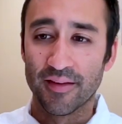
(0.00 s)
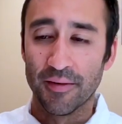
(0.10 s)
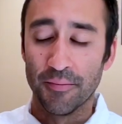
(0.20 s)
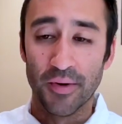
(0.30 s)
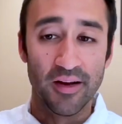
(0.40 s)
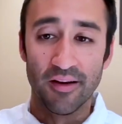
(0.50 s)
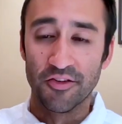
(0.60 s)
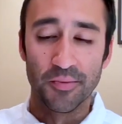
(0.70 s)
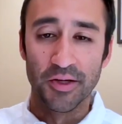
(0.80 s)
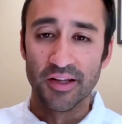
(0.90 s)
But
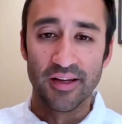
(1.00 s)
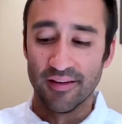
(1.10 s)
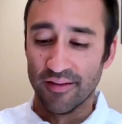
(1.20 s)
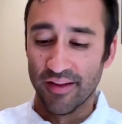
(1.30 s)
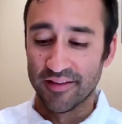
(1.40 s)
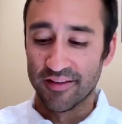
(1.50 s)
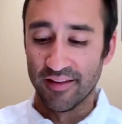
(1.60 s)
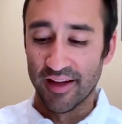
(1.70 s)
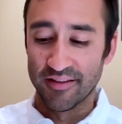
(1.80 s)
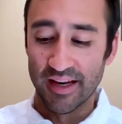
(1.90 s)
ultimately, that's
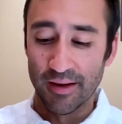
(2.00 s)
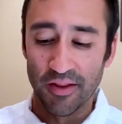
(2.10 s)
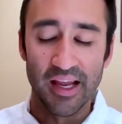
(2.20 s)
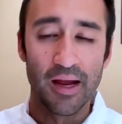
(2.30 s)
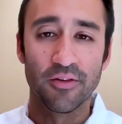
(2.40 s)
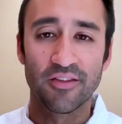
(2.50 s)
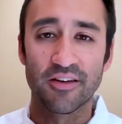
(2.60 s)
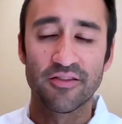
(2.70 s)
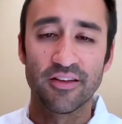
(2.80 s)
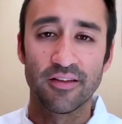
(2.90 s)
the name of the game, is
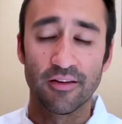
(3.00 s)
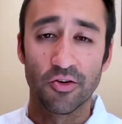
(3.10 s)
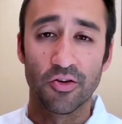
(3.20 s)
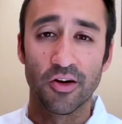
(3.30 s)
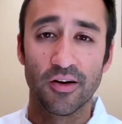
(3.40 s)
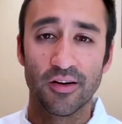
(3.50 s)
catch these leaks earlier.